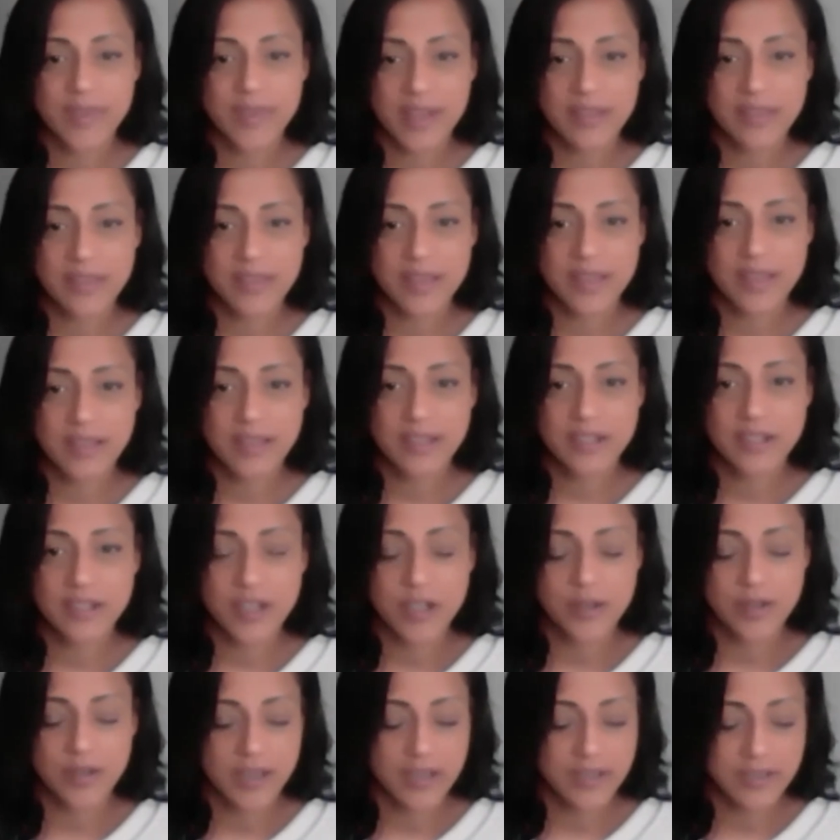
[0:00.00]
I think, you know,
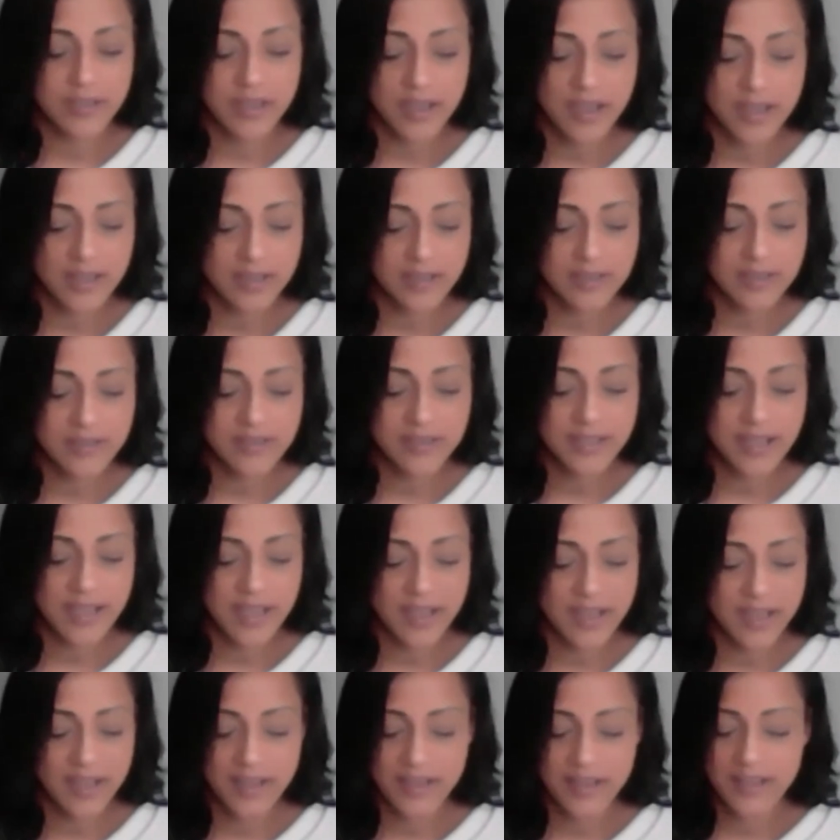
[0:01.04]
and
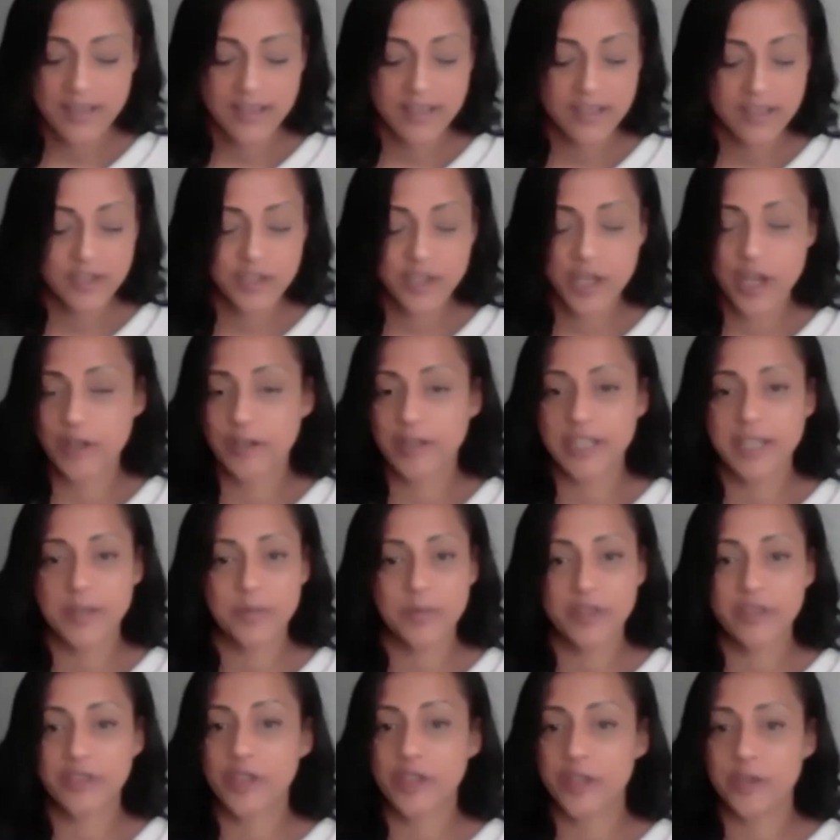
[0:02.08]
totally
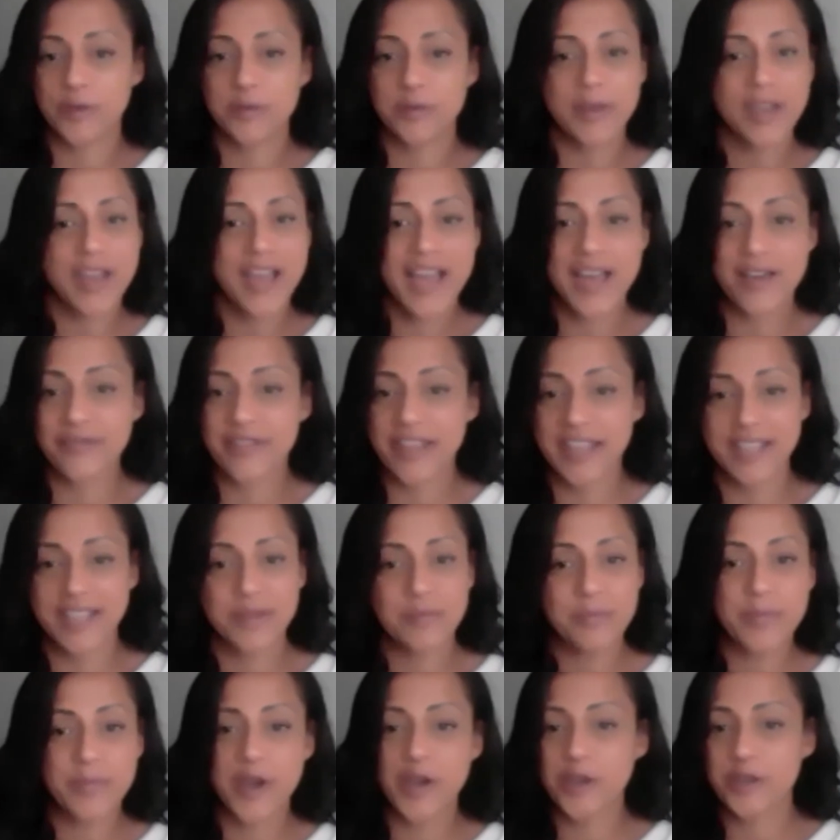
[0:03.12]
with you,
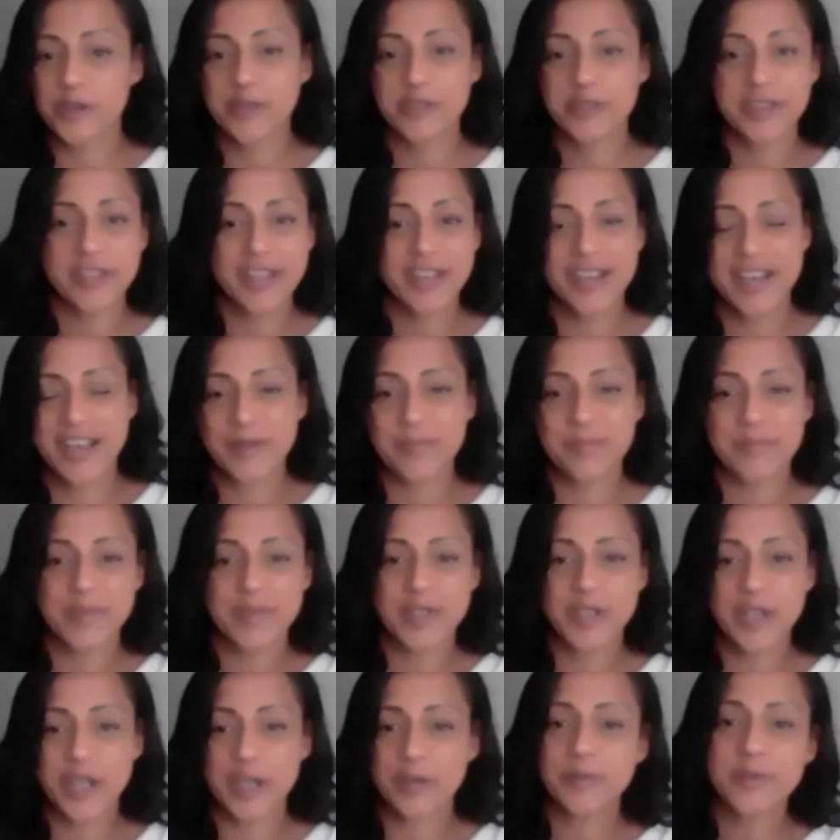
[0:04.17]
having both
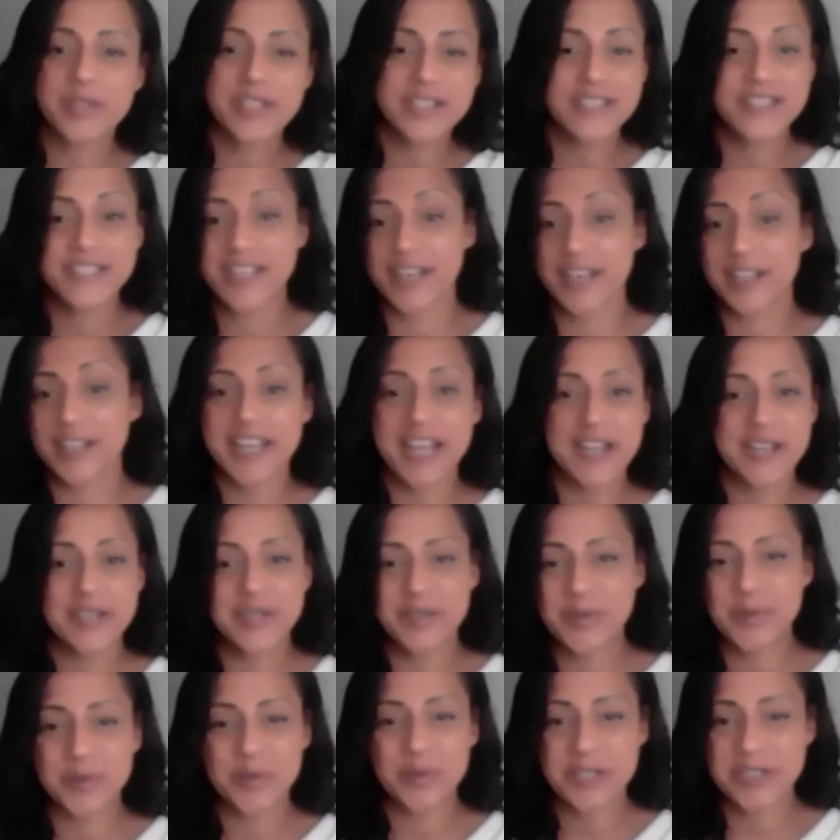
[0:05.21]
you know, a son and
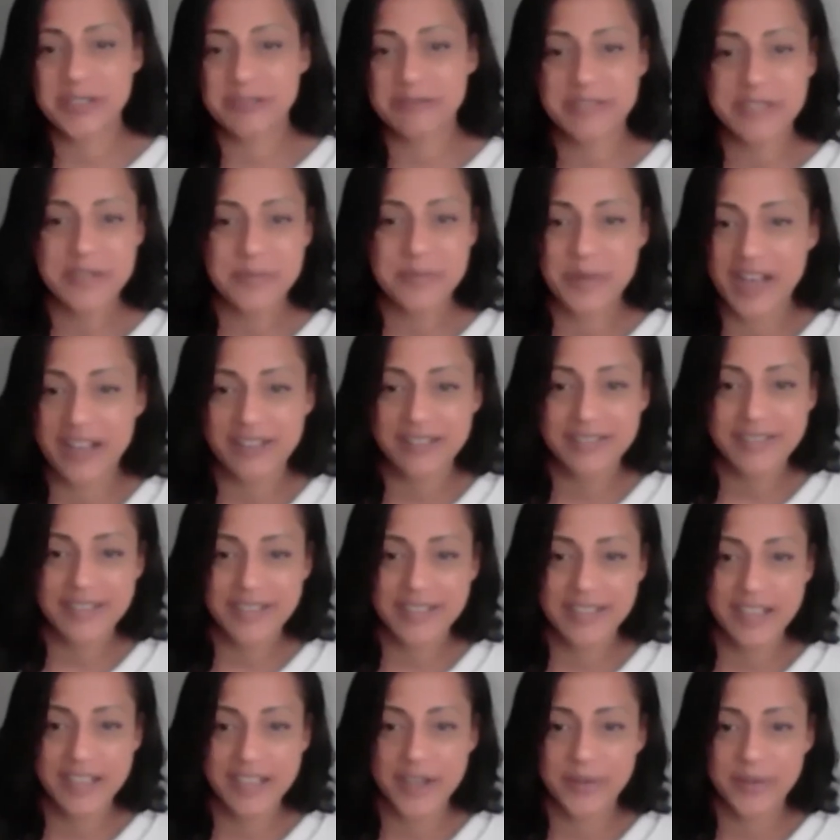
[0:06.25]
daughter as well,
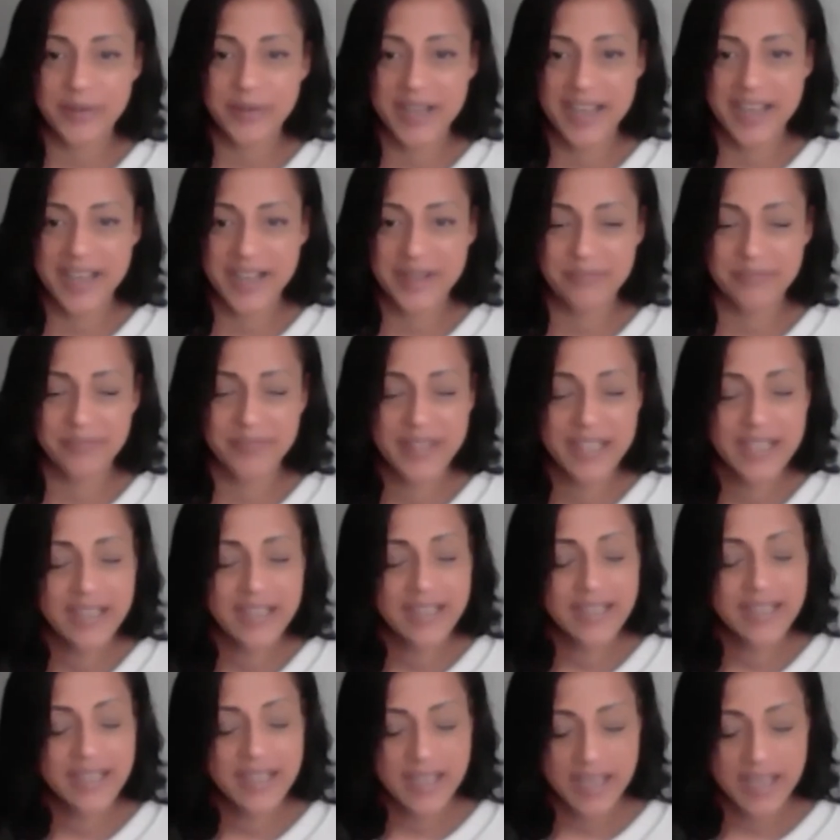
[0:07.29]
you know,
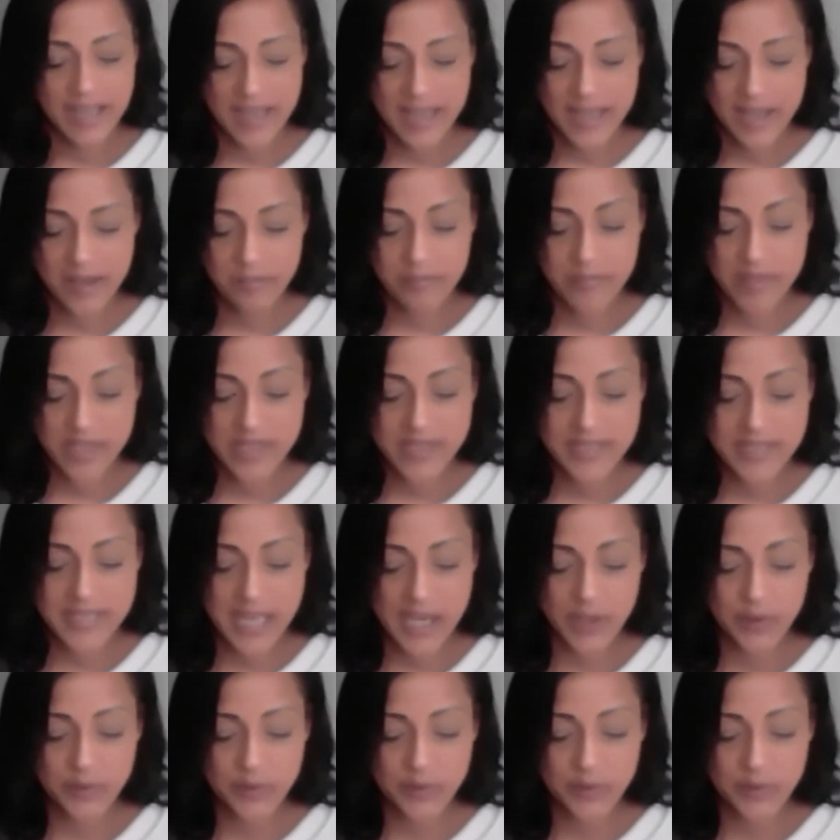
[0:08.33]
myself.